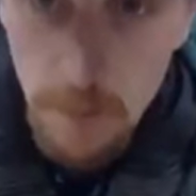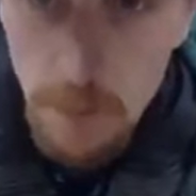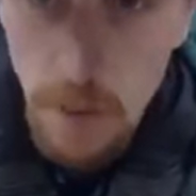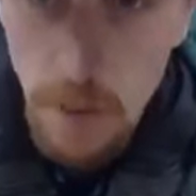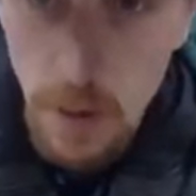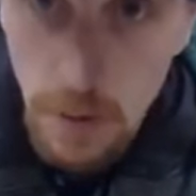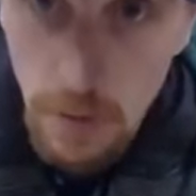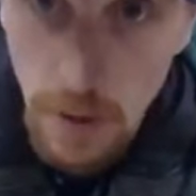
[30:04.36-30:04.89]

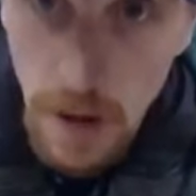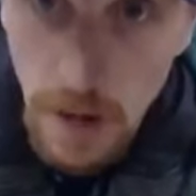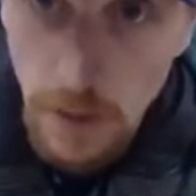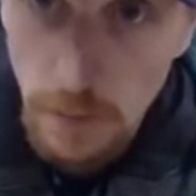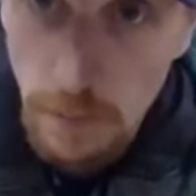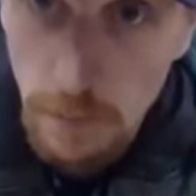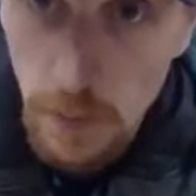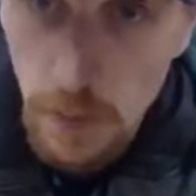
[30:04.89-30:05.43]
put it around
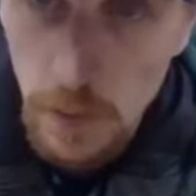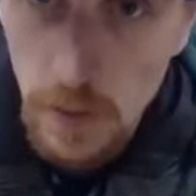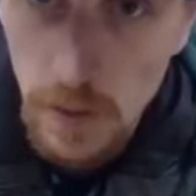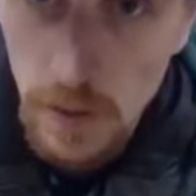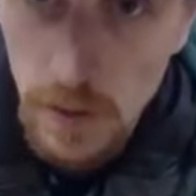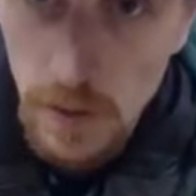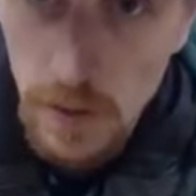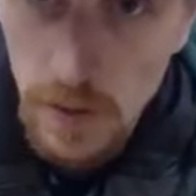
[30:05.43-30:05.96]
your boot,
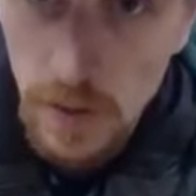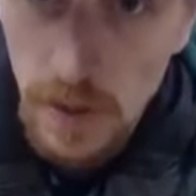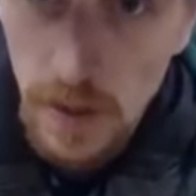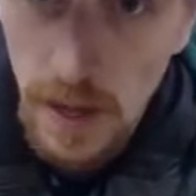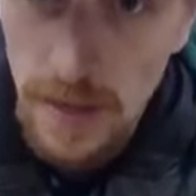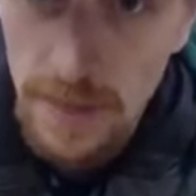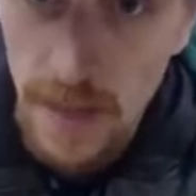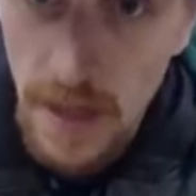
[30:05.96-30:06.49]

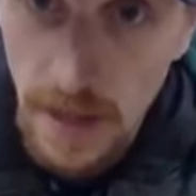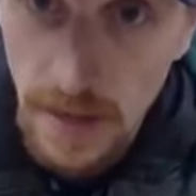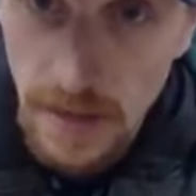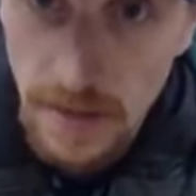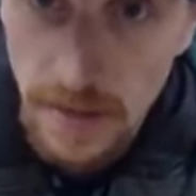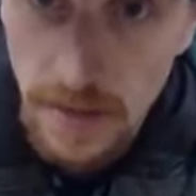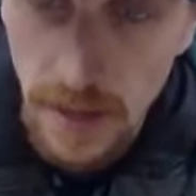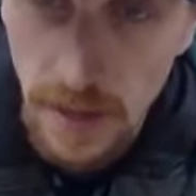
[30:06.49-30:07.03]
and
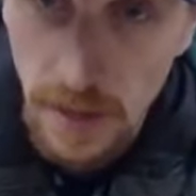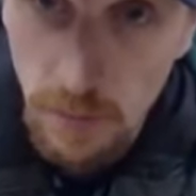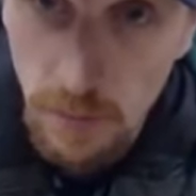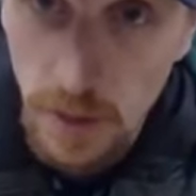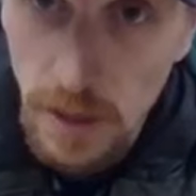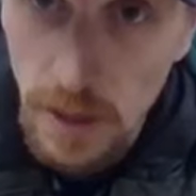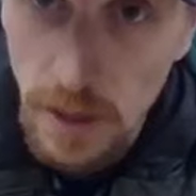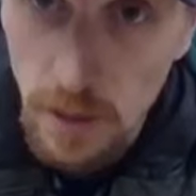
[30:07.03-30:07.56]
then like
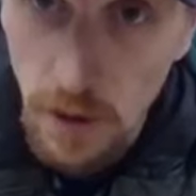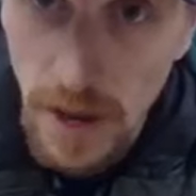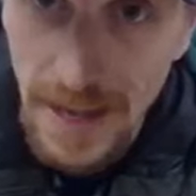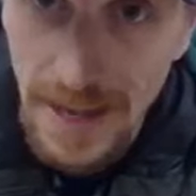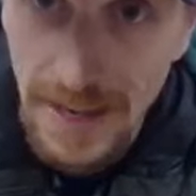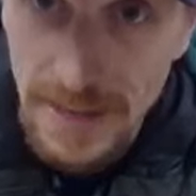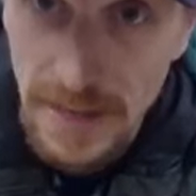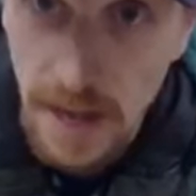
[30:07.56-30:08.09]
really
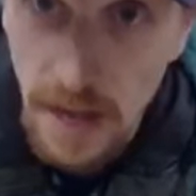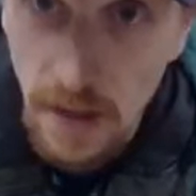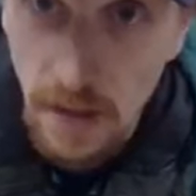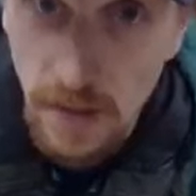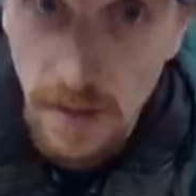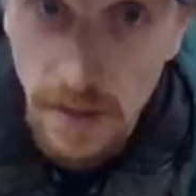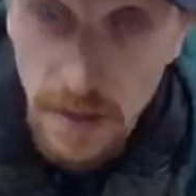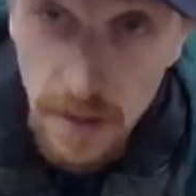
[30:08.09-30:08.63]
crank it
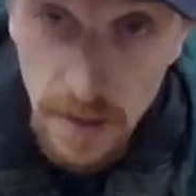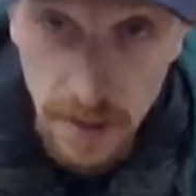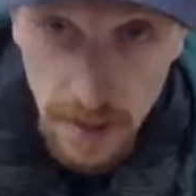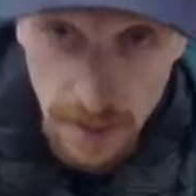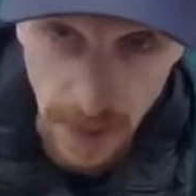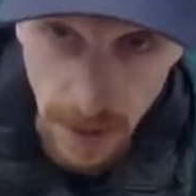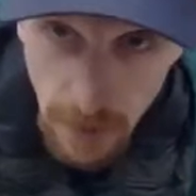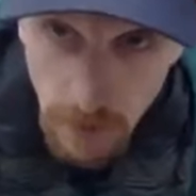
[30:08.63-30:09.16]
down.
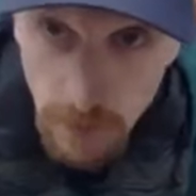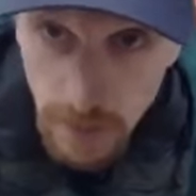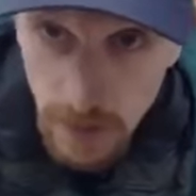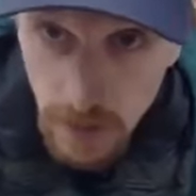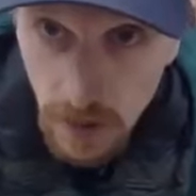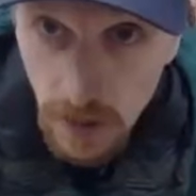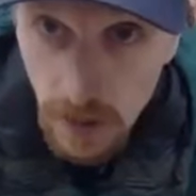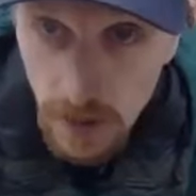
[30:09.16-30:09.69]
That would be
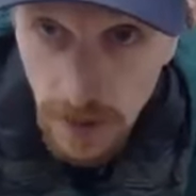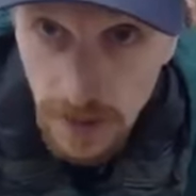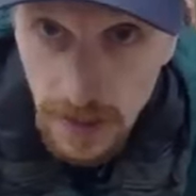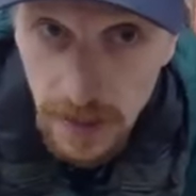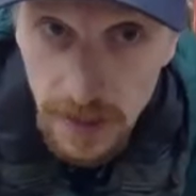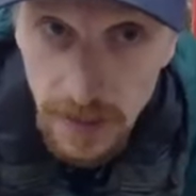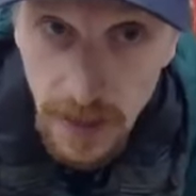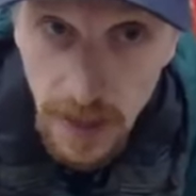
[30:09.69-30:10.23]
good like
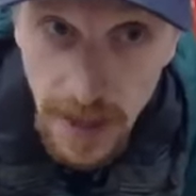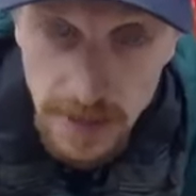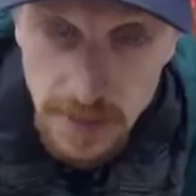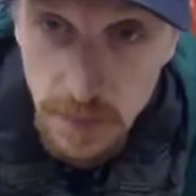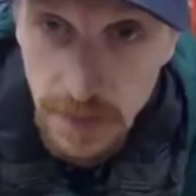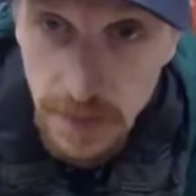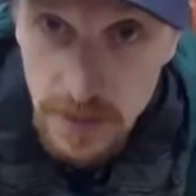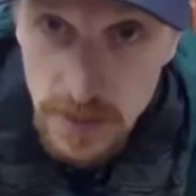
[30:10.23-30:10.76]
in
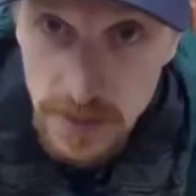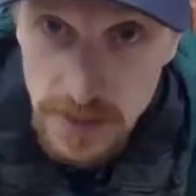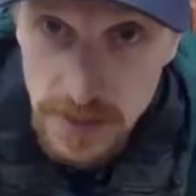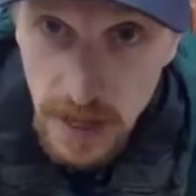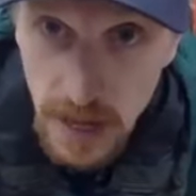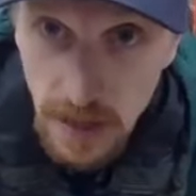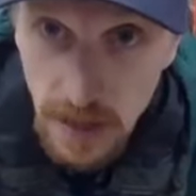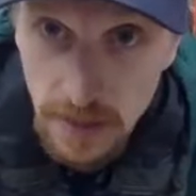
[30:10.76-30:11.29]
expedition
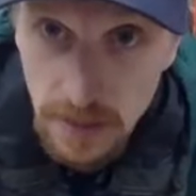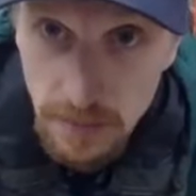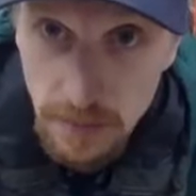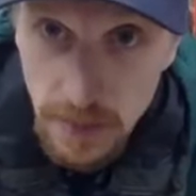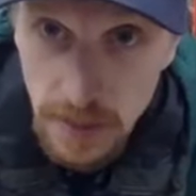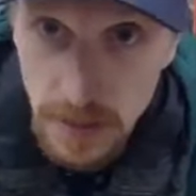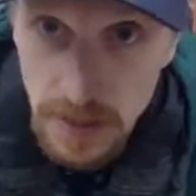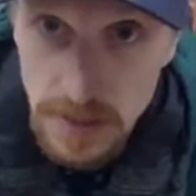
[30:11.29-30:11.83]
style
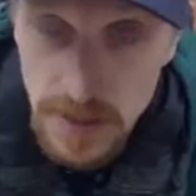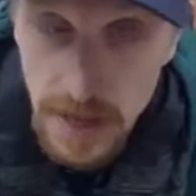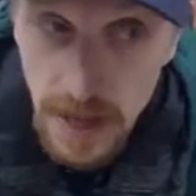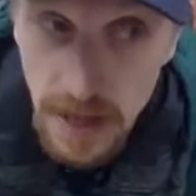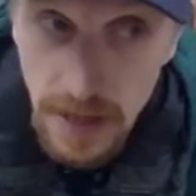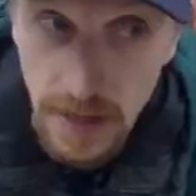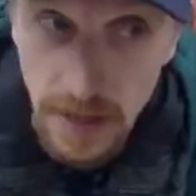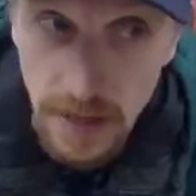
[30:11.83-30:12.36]
because
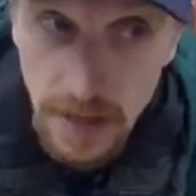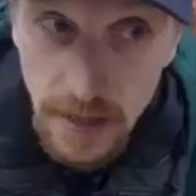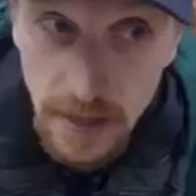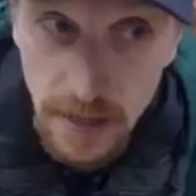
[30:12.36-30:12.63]
then